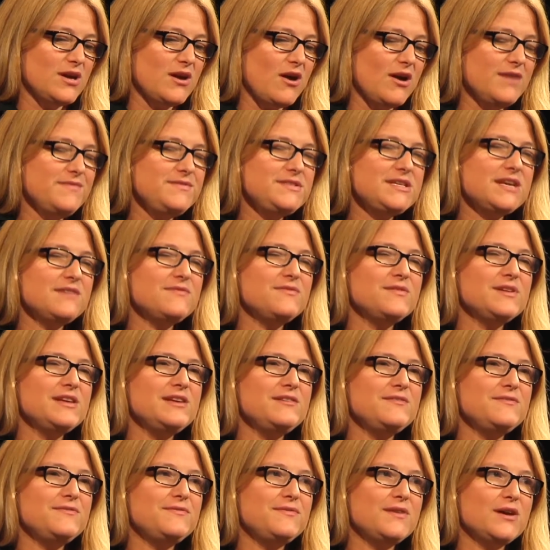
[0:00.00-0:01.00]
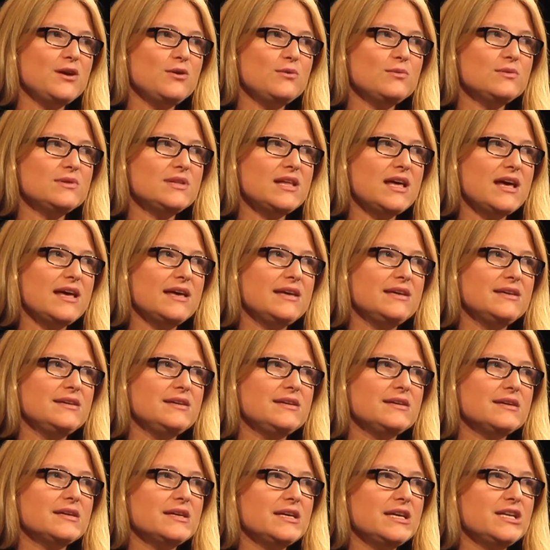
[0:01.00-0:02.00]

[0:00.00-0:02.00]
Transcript: I've definitely felt like